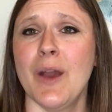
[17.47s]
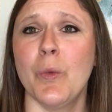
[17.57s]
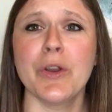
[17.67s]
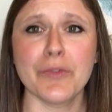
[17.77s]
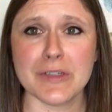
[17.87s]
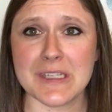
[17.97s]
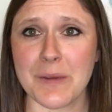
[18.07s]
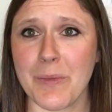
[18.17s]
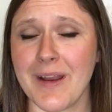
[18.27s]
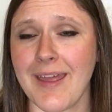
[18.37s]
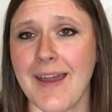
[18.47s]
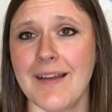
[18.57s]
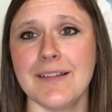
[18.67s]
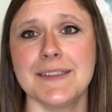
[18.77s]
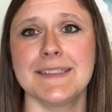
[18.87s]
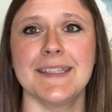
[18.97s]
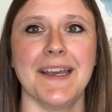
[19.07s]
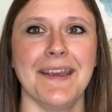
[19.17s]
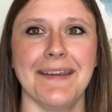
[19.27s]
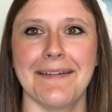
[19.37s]
work for someone else.
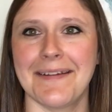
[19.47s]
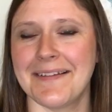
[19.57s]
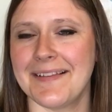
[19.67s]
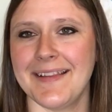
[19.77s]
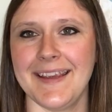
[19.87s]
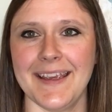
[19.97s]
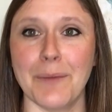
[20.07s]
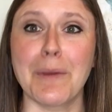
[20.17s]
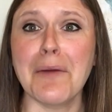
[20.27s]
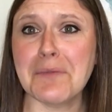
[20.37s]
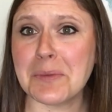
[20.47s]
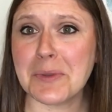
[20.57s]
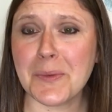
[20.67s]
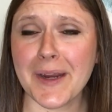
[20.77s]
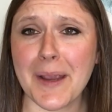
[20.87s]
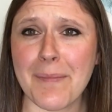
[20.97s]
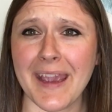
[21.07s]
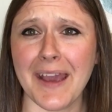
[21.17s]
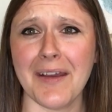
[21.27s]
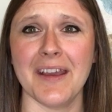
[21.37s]
I currently am comfortable where I'm
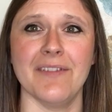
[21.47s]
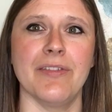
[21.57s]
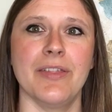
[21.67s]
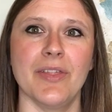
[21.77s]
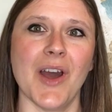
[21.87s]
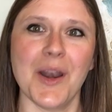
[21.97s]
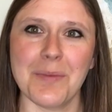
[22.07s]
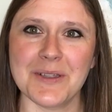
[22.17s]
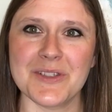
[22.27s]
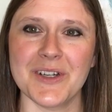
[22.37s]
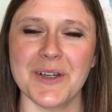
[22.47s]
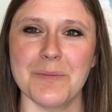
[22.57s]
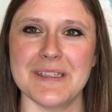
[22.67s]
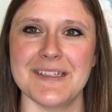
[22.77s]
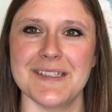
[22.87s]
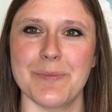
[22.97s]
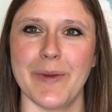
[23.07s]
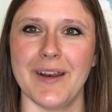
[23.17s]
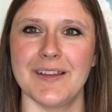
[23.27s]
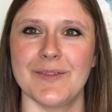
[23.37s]
at. I've thought about starting a business,
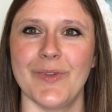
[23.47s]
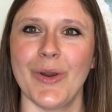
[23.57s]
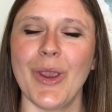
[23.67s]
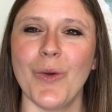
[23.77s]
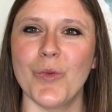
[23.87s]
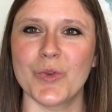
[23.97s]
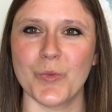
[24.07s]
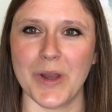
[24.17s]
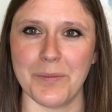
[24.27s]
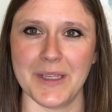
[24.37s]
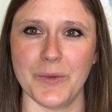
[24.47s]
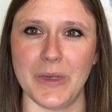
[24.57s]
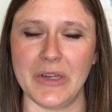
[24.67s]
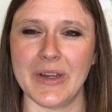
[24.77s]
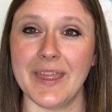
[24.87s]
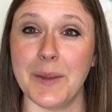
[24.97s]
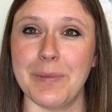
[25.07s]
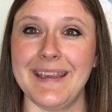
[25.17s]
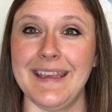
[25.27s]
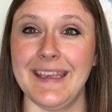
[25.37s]
but it's very overwhelming when you're in the
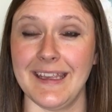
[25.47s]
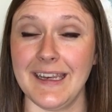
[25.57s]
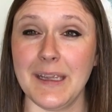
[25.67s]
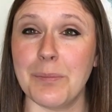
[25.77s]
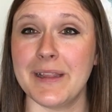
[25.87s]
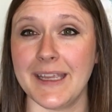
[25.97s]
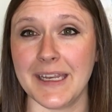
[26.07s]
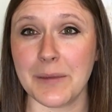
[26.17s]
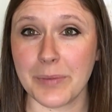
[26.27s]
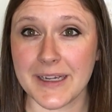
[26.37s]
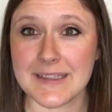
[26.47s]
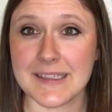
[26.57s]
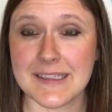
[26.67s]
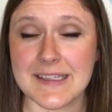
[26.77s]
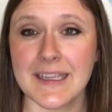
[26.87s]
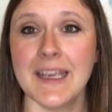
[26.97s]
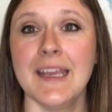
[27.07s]
beginning planning process